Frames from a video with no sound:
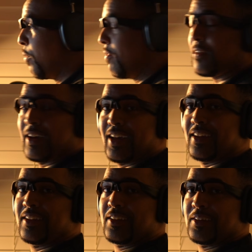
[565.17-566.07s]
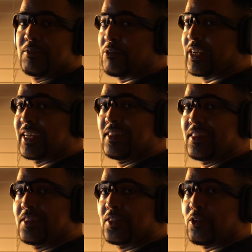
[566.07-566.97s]
we've cut
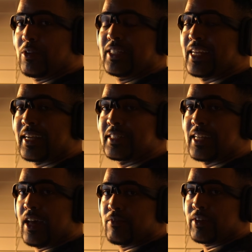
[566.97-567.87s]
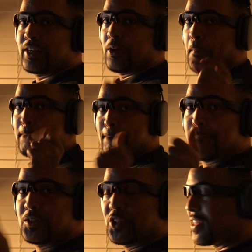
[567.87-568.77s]
freaking 30 seconds out of the video,
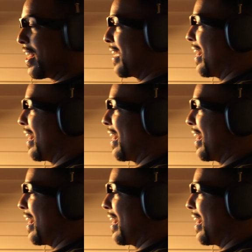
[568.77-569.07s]
just like